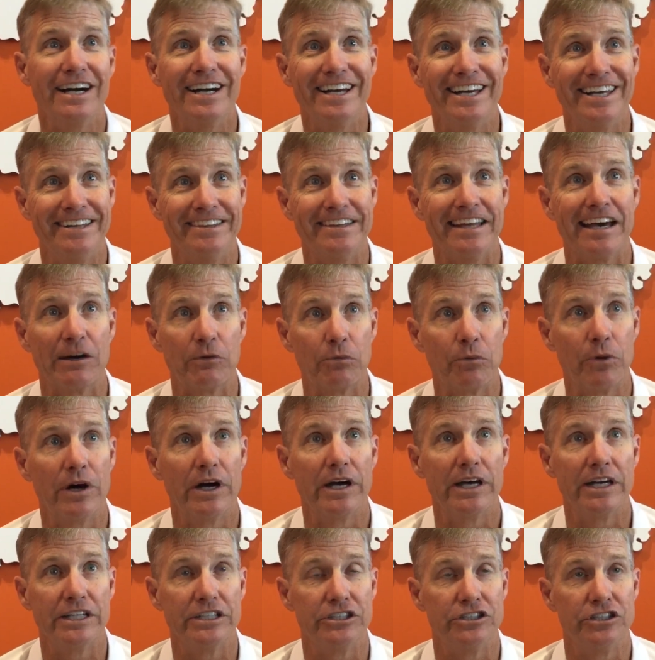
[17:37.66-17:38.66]
in that
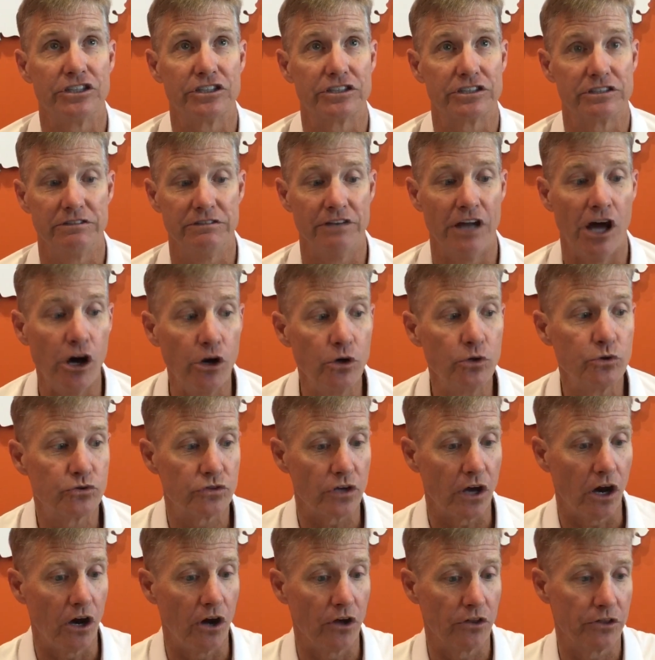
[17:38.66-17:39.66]
way, just knows
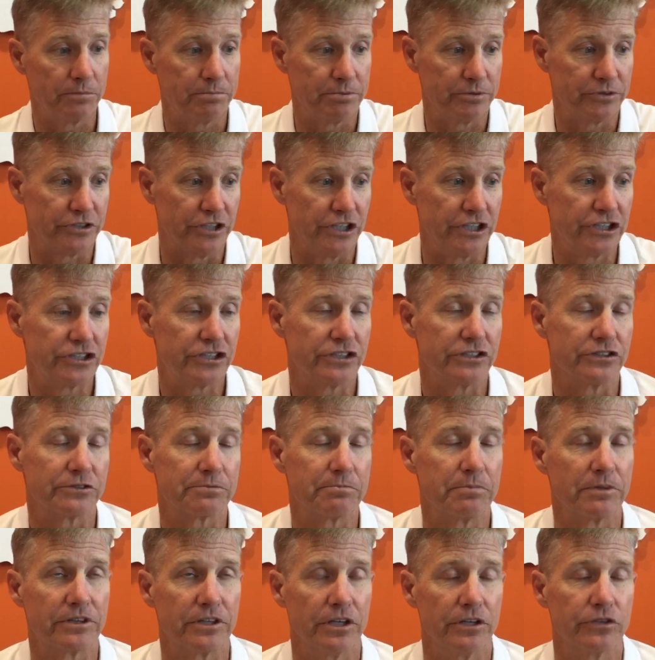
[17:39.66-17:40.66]
all the positions.
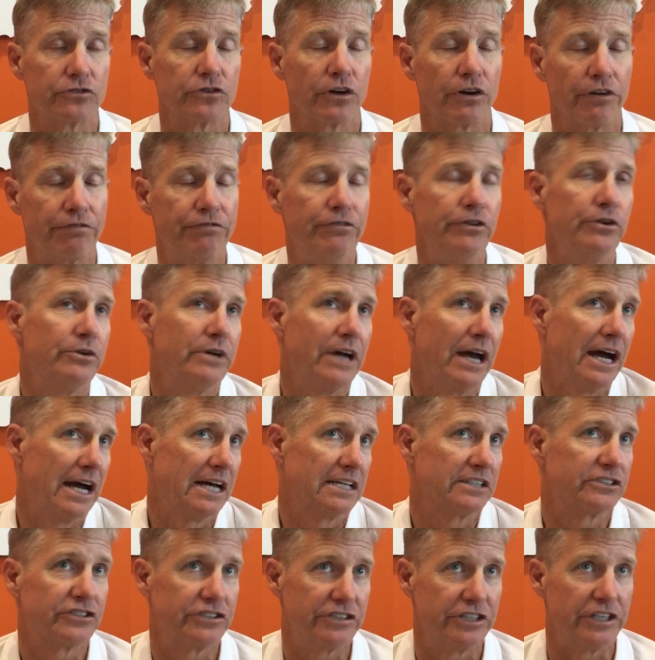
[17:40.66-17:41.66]
But those are a few
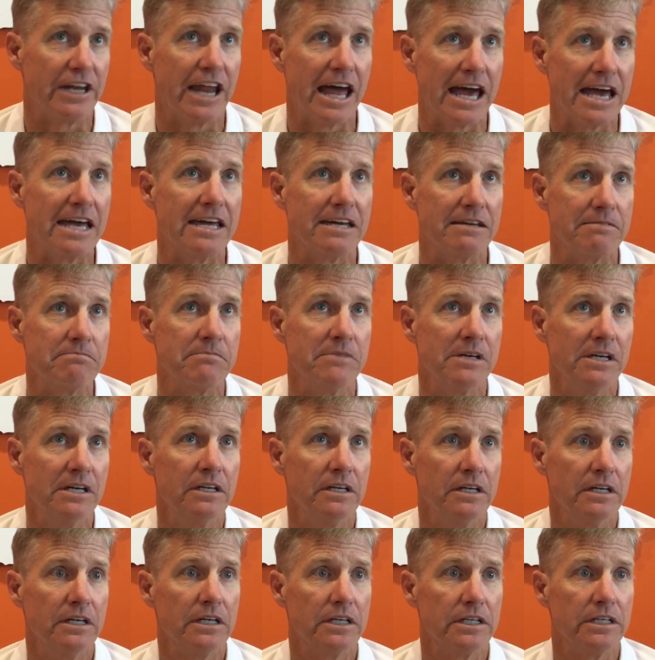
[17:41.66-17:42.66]
guys whose name,
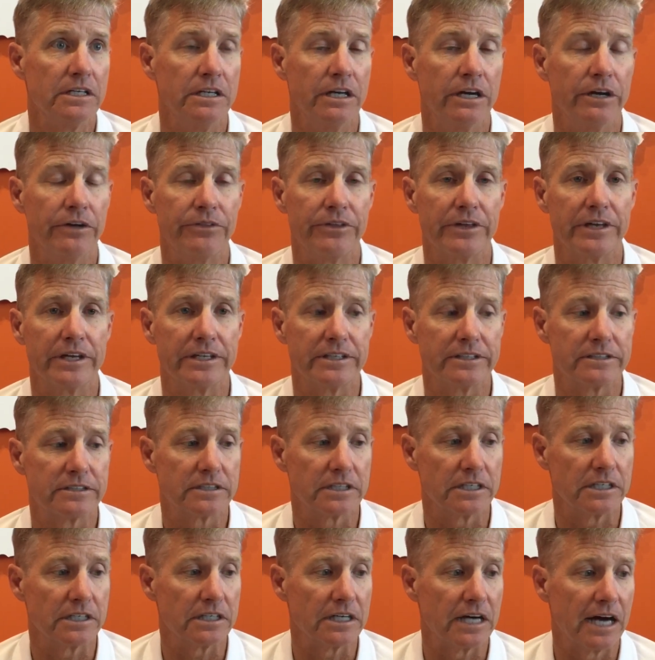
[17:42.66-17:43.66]
you know,
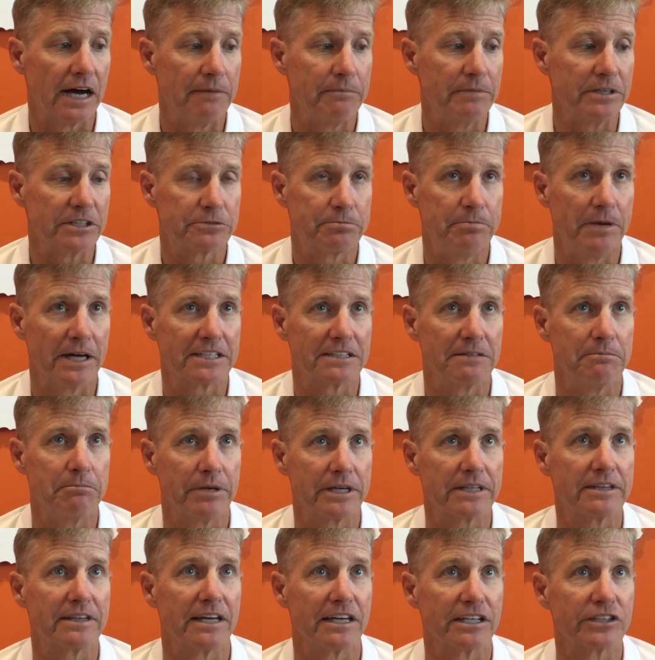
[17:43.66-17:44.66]
that I'm expecting
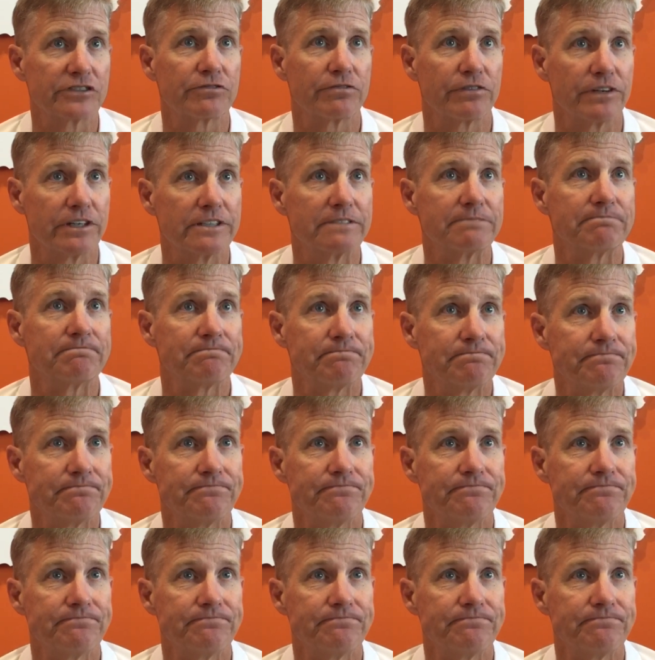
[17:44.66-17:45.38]
big things from.